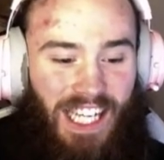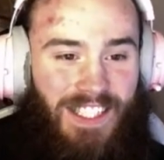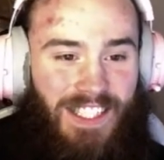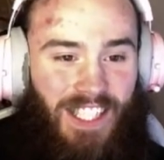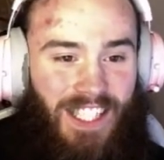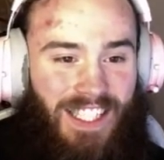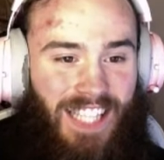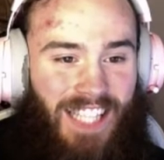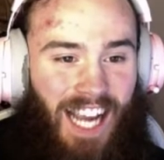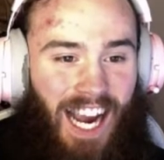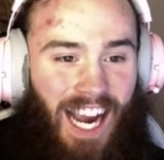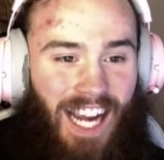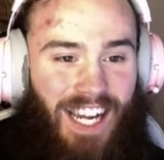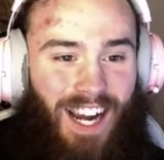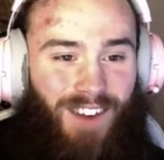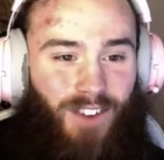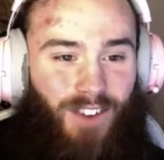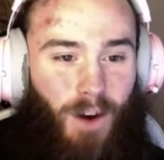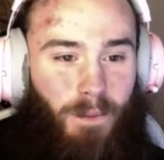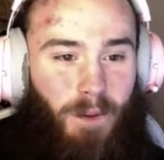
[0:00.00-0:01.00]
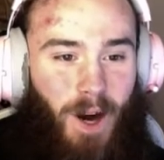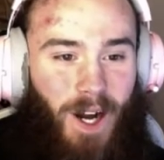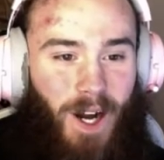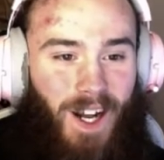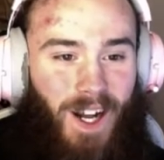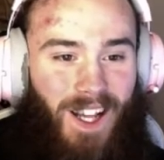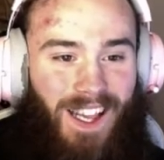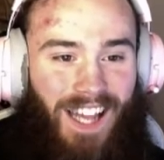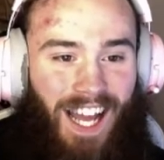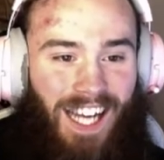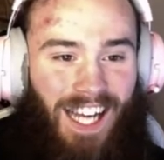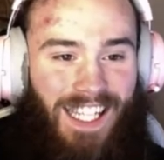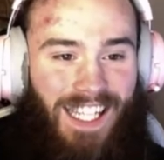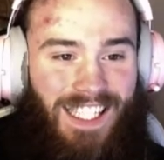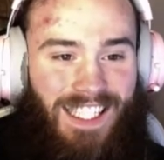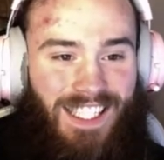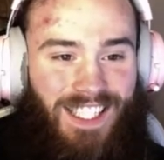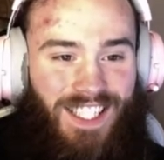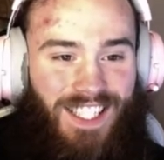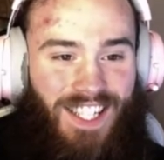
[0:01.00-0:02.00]
Just I never bought a
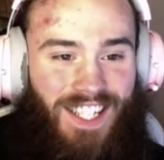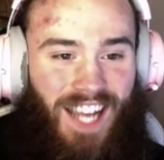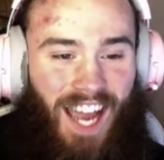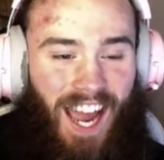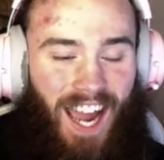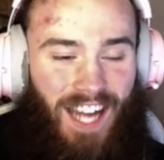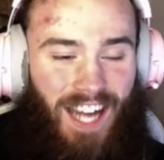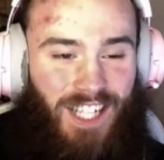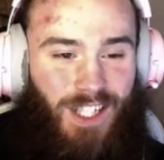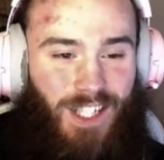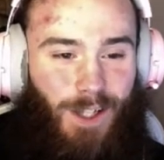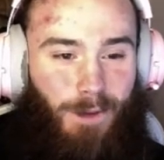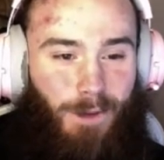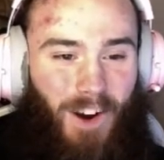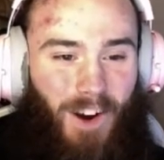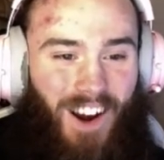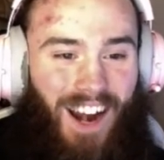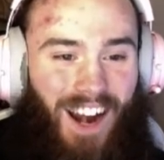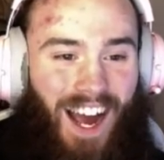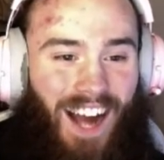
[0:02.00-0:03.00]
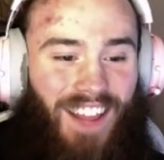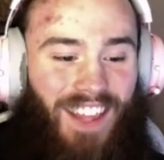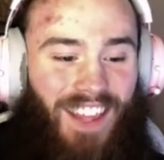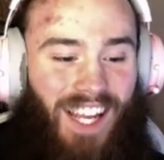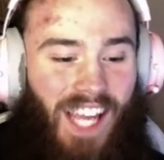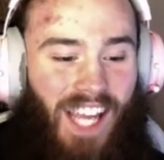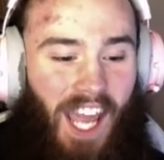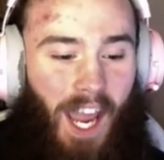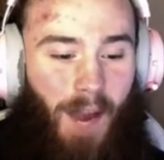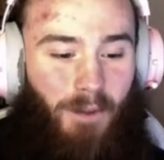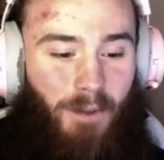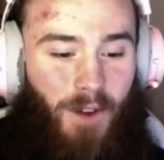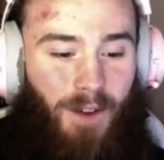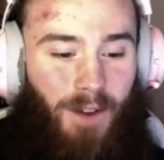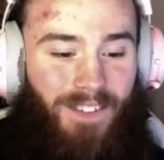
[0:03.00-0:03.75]
lens to actually put on the camera,